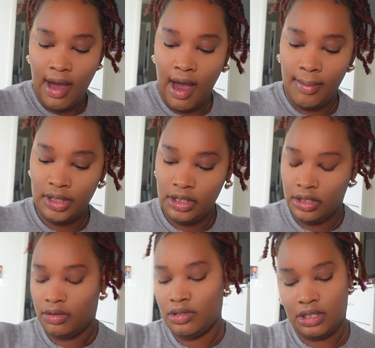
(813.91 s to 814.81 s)
I'm gonna
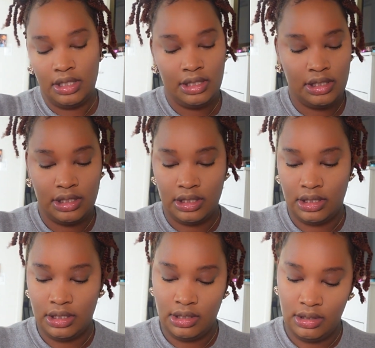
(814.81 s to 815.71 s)
use
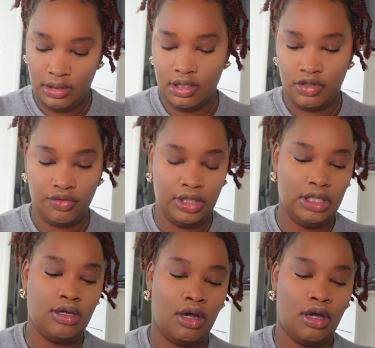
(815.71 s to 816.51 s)
this 3D